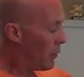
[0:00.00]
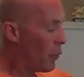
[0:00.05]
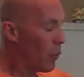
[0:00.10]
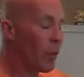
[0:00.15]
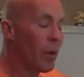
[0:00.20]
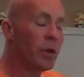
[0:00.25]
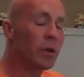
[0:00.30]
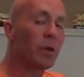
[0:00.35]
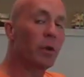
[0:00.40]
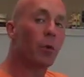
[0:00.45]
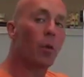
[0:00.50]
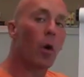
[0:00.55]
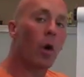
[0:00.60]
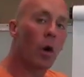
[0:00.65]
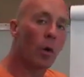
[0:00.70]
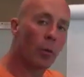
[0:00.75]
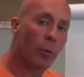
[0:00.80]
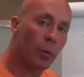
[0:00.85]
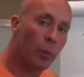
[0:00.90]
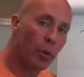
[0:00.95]
when you
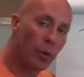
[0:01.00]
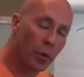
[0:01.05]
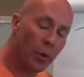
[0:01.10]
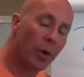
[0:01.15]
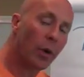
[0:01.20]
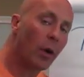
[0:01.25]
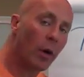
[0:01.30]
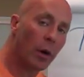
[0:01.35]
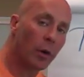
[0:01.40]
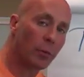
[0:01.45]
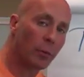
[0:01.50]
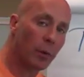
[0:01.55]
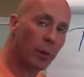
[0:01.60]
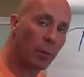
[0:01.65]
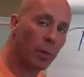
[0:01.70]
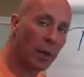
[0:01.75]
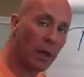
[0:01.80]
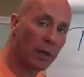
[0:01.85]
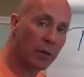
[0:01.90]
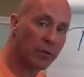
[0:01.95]
are put on
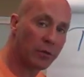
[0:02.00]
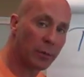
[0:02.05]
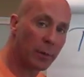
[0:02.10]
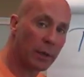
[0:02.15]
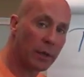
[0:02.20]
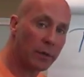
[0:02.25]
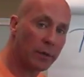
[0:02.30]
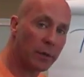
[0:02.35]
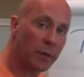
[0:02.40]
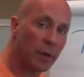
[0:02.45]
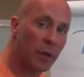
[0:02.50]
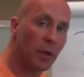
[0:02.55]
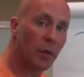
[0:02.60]
replacement,